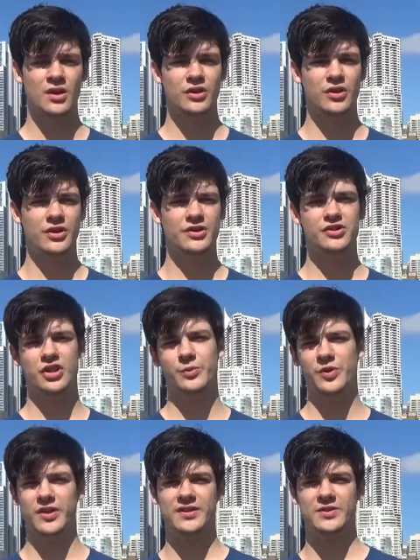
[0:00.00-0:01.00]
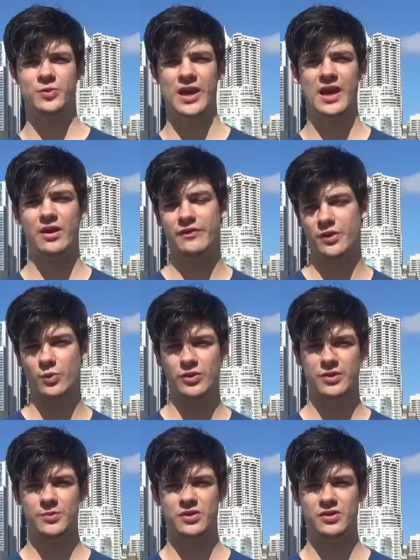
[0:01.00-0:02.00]
you can interpret things however you
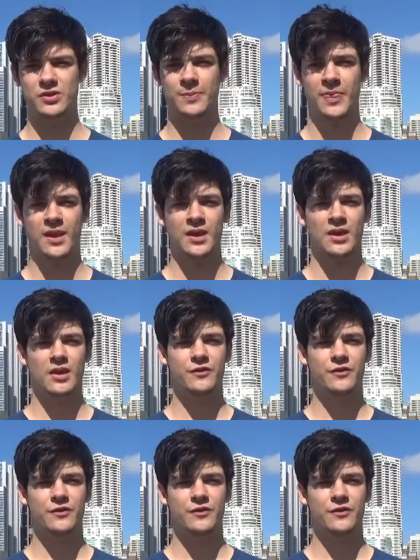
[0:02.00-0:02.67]
want them to.